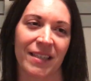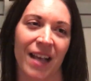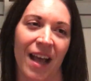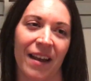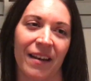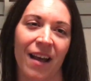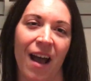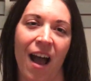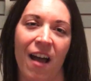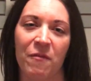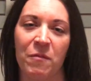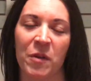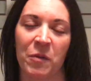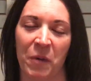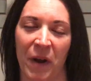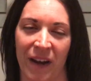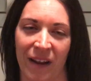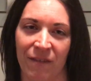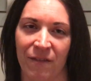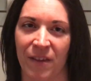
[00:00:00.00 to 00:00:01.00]
said, I've been
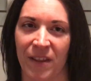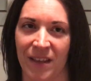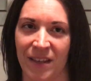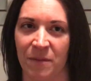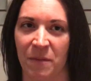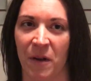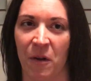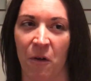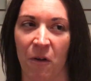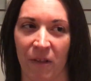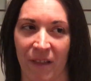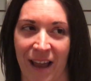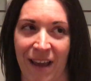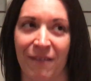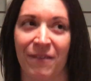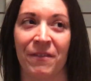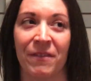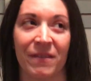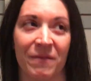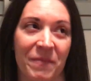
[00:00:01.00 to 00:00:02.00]
waiting for this my whole
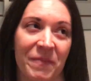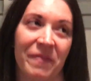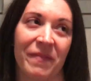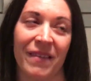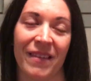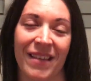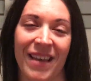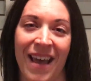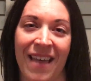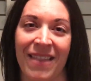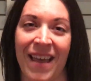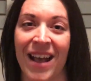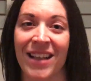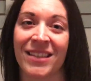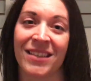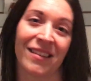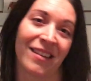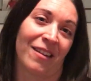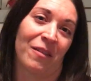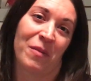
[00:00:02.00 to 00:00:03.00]
life. And
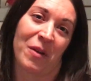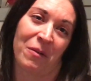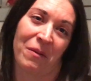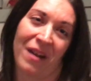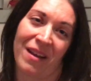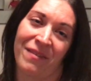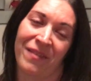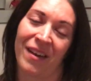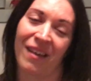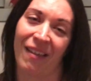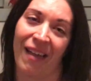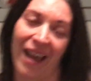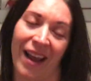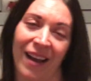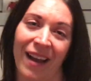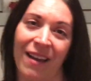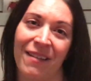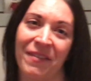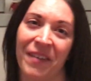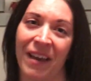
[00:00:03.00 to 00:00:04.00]
that's a little bit what I feel
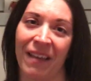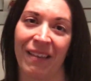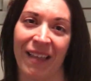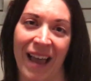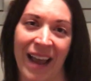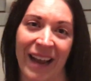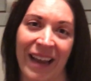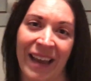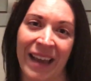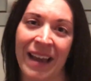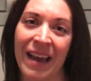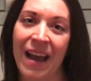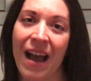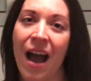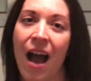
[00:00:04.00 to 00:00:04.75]
like. I feel like